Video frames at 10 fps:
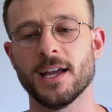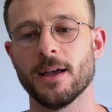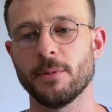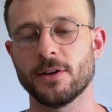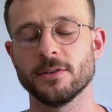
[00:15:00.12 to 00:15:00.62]

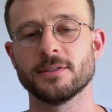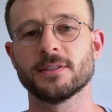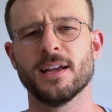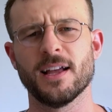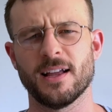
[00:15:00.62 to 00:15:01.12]
because
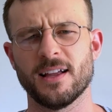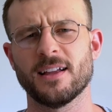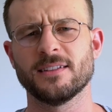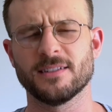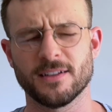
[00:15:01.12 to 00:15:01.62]

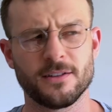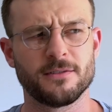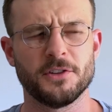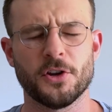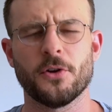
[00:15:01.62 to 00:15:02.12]
it's a
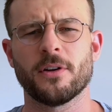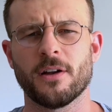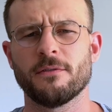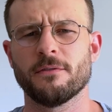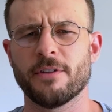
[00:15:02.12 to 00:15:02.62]

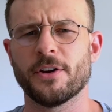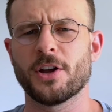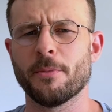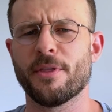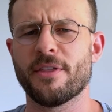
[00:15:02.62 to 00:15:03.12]
a very
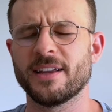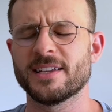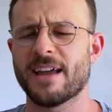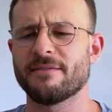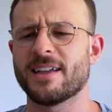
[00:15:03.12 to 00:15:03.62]
common thing to
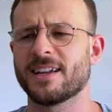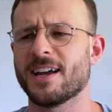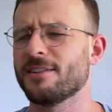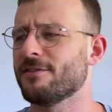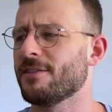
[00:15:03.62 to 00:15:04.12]
have that
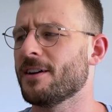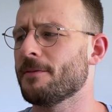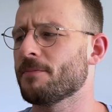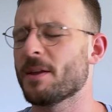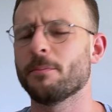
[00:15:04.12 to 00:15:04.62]
kind of
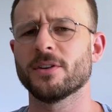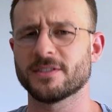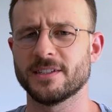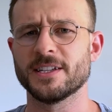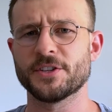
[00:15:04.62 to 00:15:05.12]
imposter
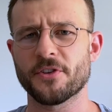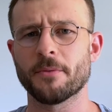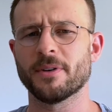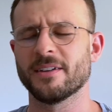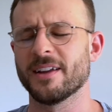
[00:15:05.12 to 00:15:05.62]
syndrome. But